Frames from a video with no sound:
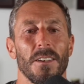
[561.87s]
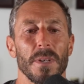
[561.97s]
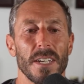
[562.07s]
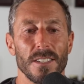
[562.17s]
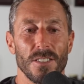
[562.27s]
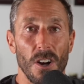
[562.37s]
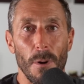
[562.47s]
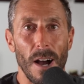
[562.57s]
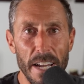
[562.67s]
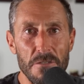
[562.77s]
because
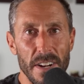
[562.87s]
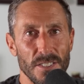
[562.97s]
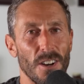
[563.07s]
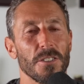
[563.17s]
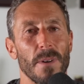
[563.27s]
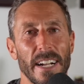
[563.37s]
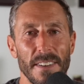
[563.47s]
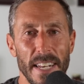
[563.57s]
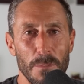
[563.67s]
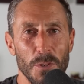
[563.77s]
carbohydrates also
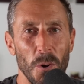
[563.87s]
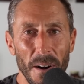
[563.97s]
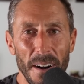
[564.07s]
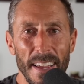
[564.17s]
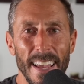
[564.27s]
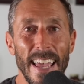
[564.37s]
activate mTOR.